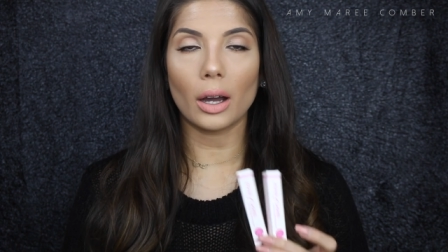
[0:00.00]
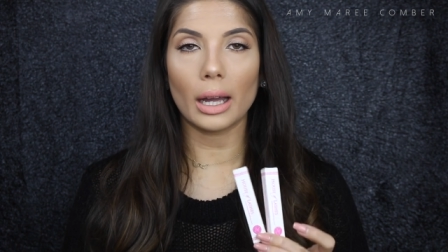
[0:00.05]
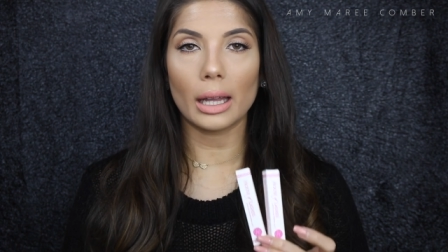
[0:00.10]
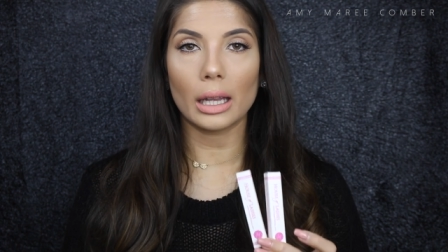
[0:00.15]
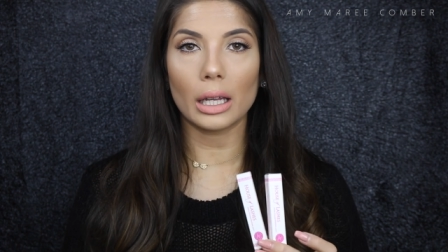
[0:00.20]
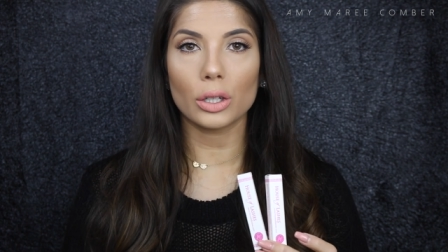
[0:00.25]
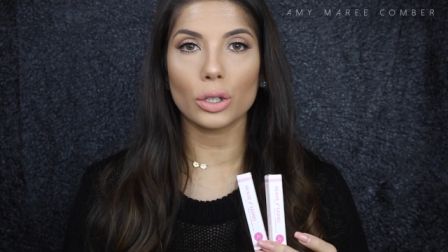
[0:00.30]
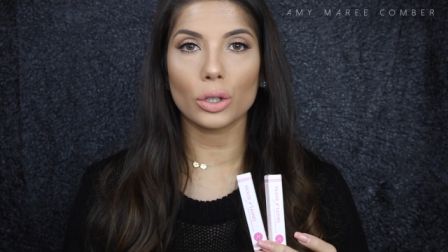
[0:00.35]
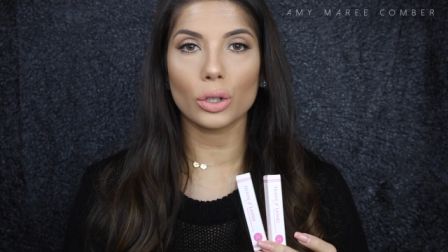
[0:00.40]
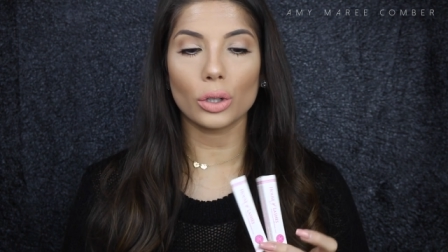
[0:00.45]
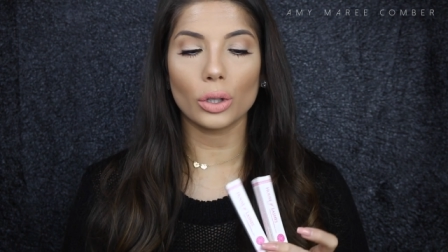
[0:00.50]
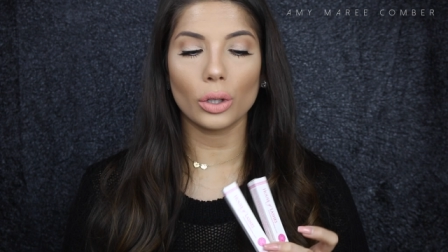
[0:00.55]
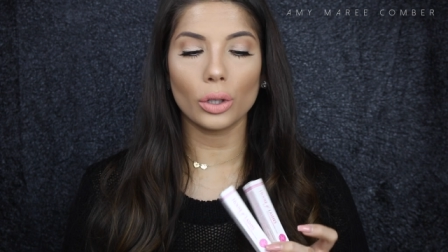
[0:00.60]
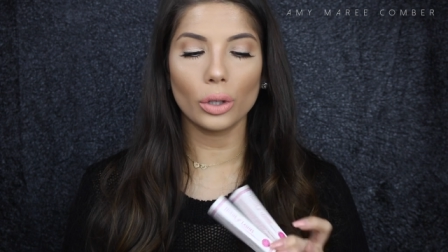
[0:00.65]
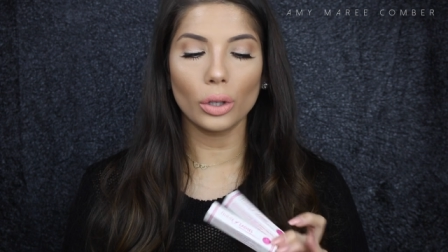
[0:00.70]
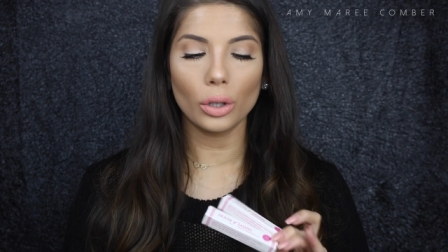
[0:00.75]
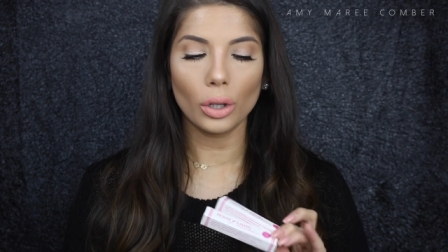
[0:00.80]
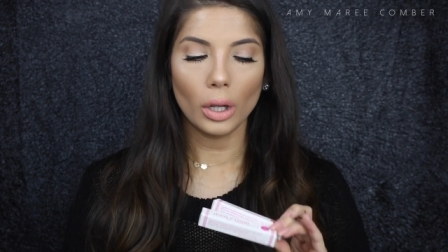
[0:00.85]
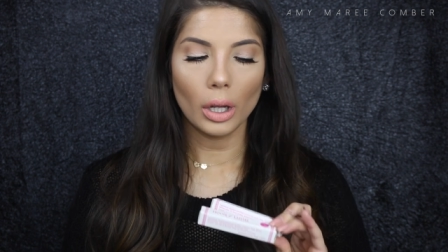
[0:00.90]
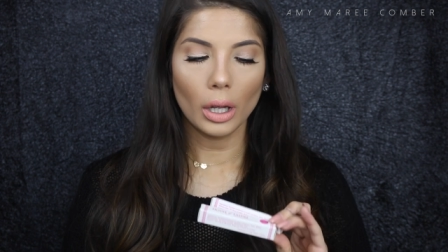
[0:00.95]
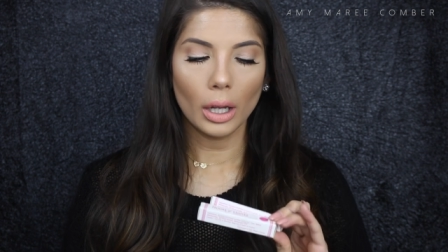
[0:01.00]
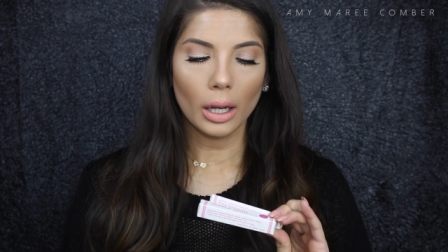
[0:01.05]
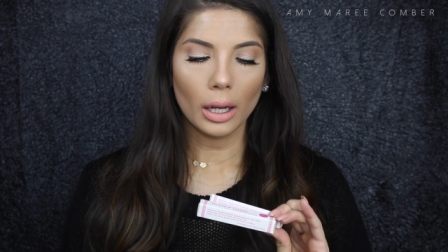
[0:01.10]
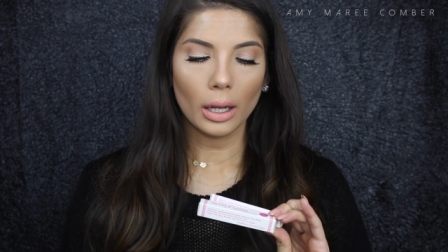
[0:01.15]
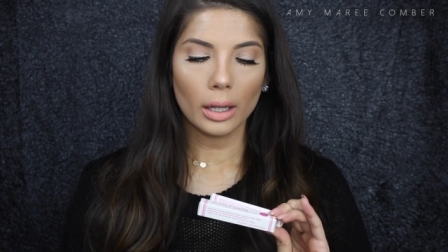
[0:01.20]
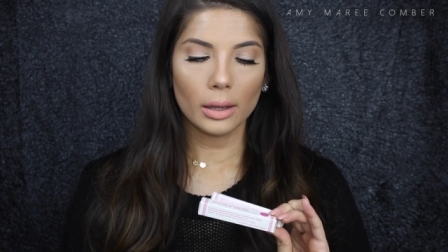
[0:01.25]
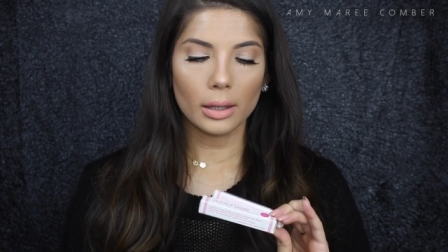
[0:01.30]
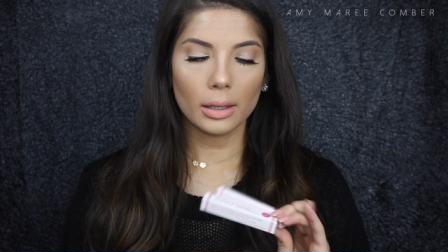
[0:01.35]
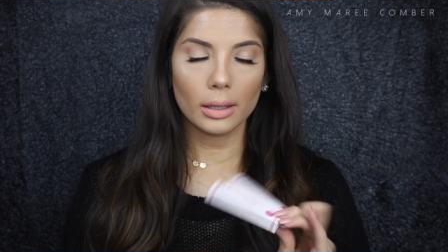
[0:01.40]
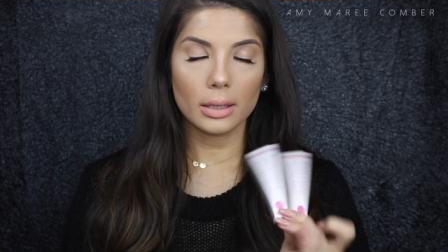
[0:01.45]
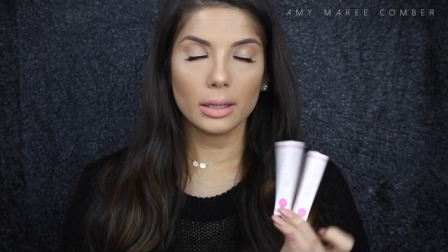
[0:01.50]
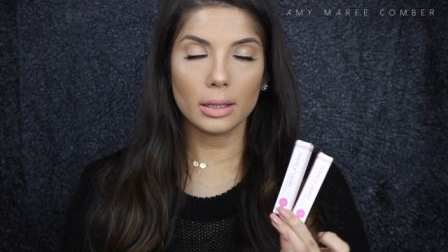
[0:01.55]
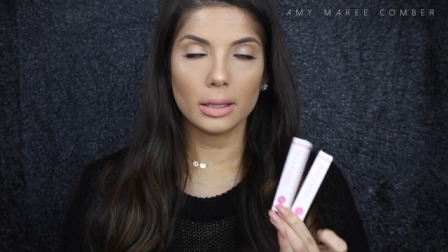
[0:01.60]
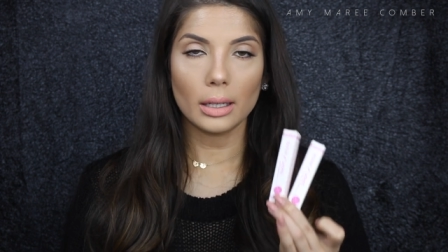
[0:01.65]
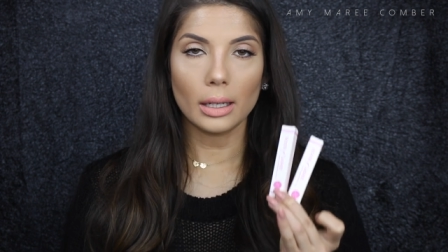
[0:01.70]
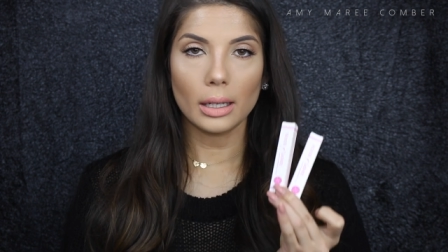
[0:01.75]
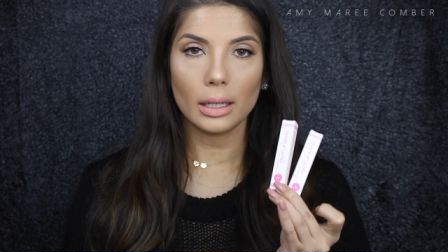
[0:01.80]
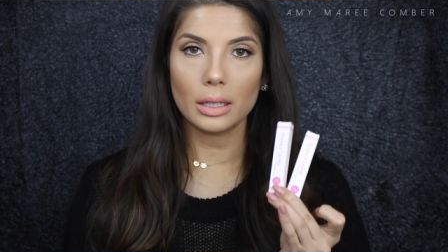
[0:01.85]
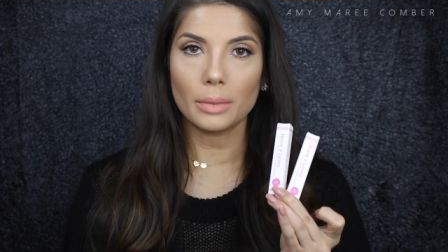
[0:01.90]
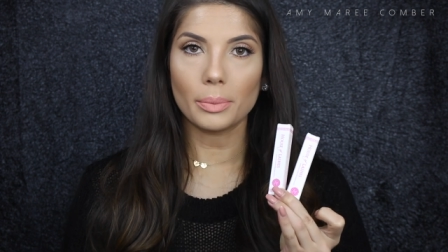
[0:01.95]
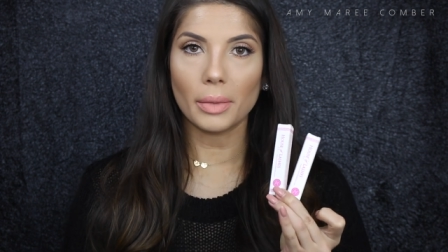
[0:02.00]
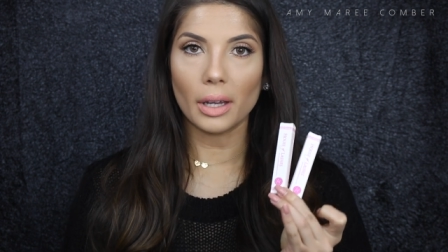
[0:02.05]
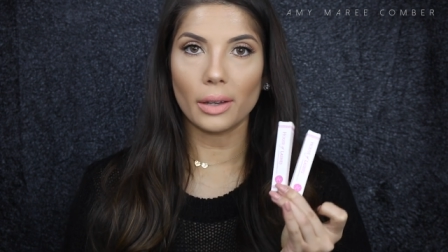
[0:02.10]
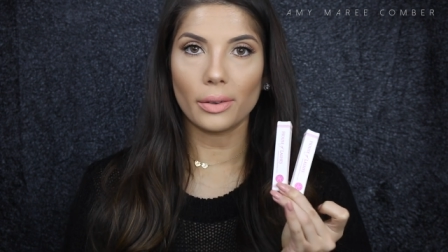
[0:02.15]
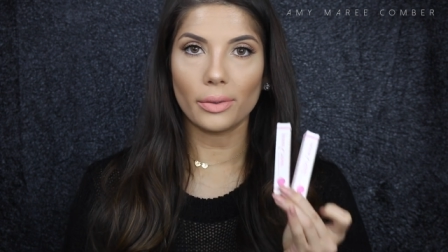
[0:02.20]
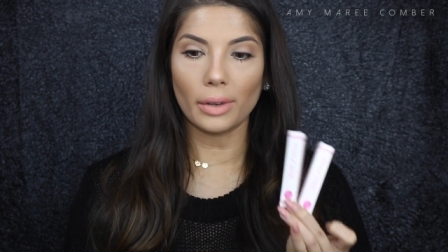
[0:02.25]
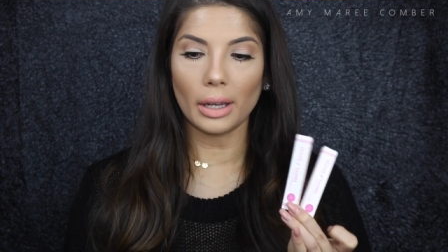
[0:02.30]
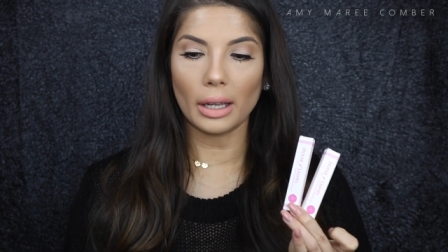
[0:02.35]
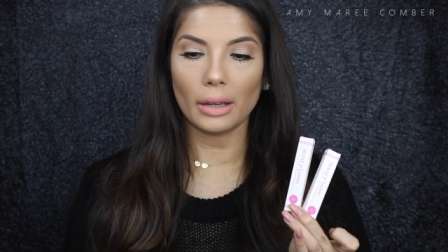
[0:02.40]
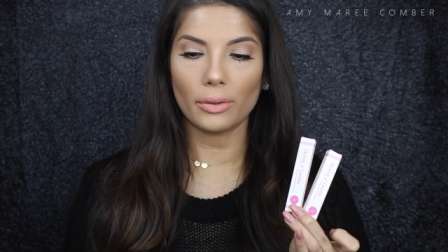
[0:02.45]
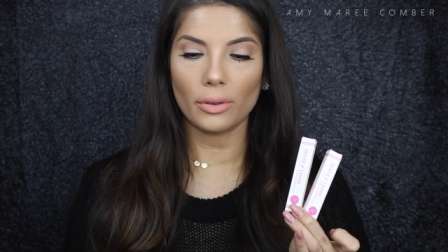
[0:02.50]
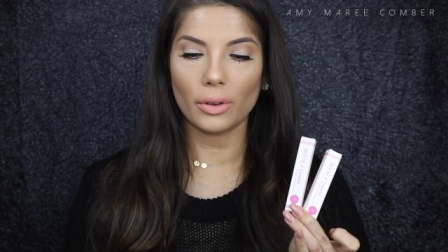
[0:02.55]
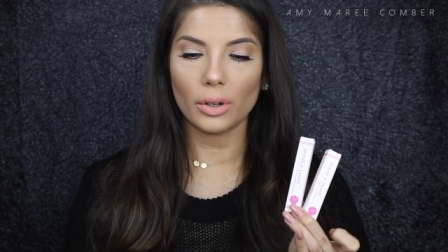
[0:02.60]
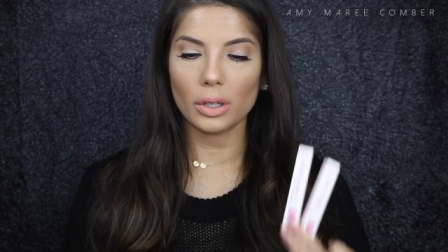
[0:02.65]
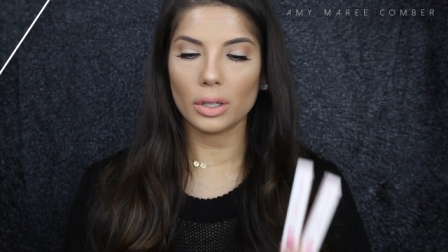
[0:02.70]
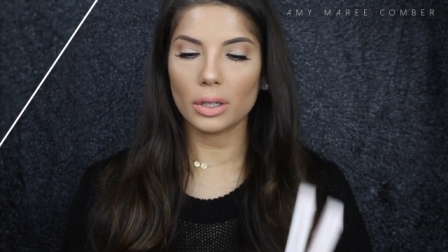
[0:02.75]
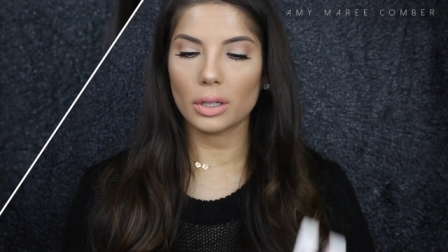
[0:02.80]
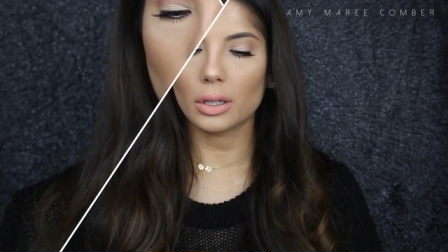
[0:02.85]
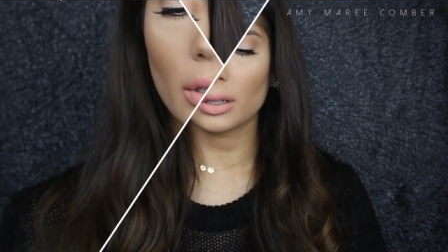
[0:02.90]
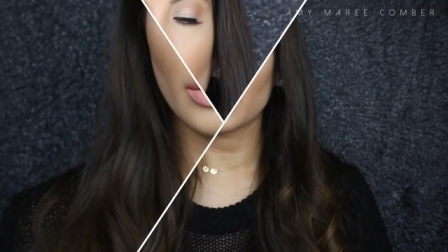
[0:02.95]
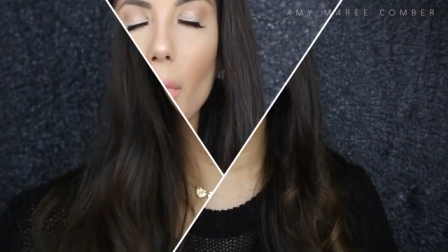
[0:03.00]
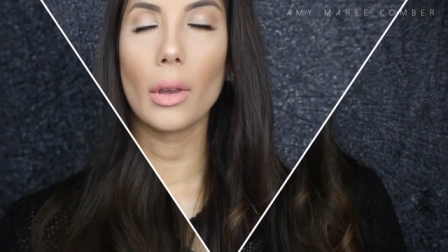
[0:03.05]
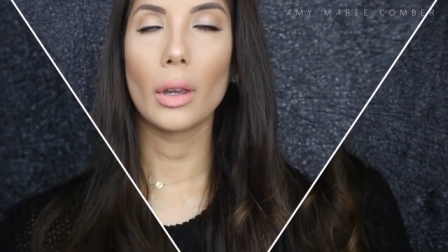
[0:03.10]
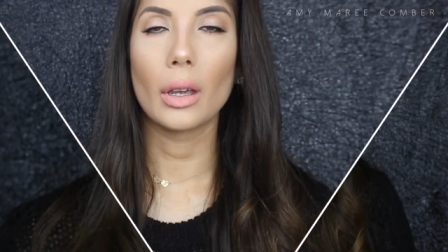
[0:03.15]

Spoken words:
eyelash glue. This is my favorite.